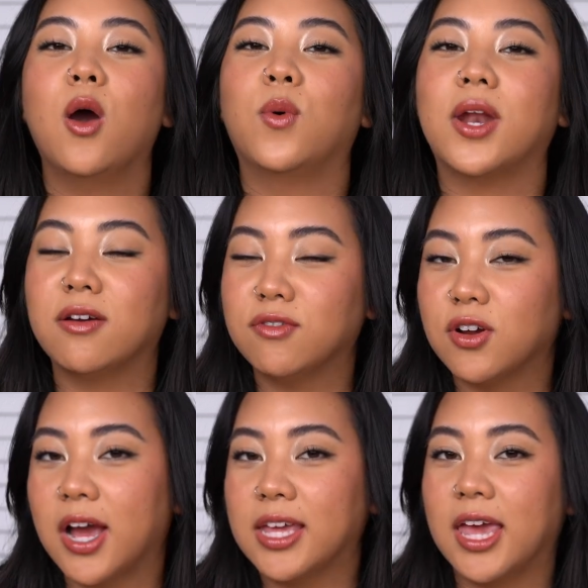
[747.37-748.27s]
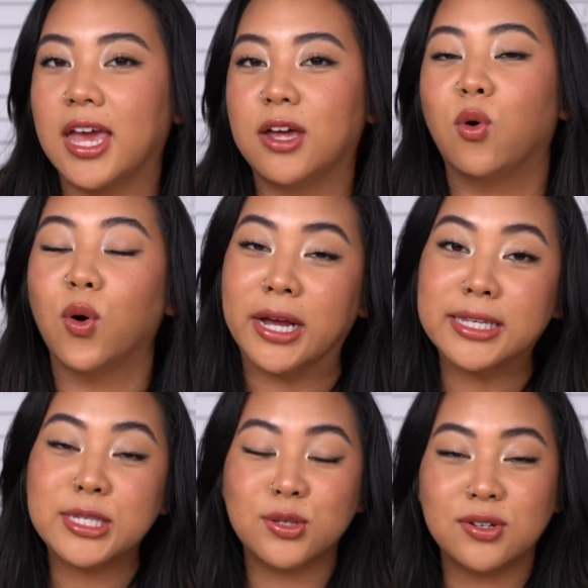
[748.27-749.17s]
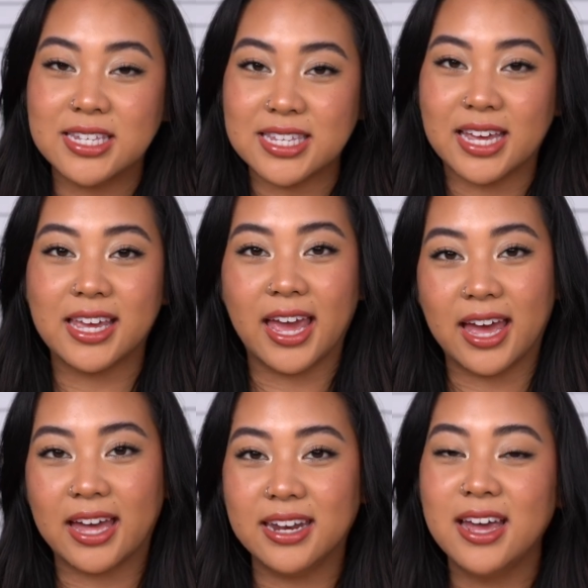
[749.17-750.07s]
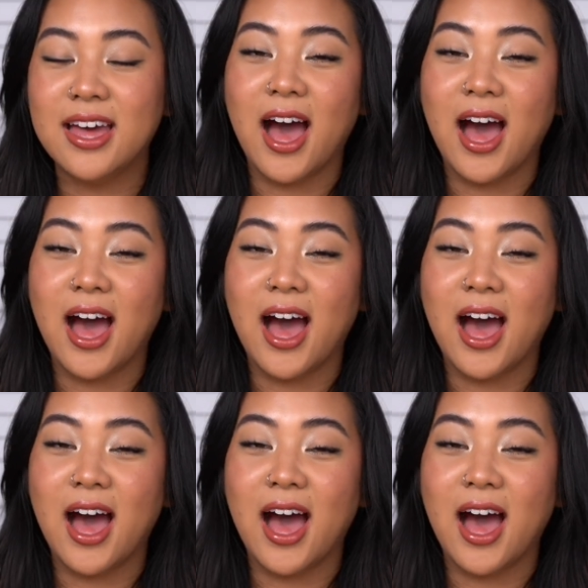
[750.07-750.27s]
whenever I can or as soon as I can.